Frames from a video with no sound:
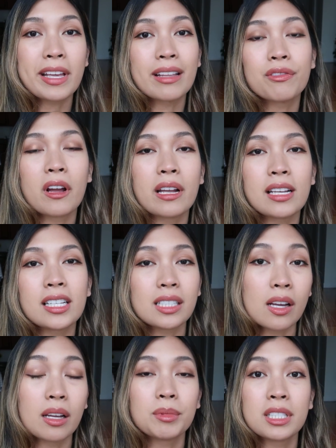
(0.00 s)
and finding
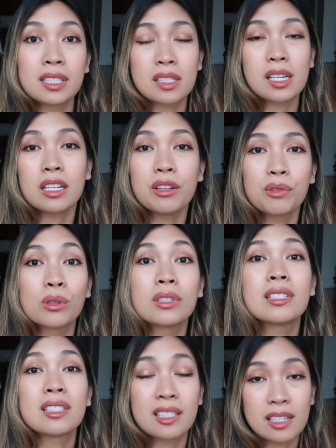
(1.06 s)
time to study for the
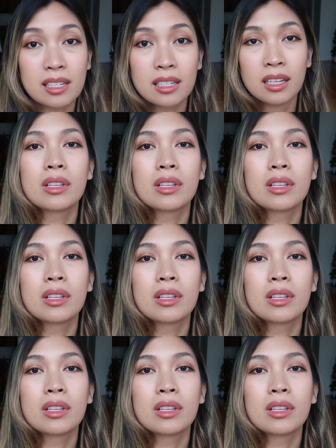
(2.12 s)
C.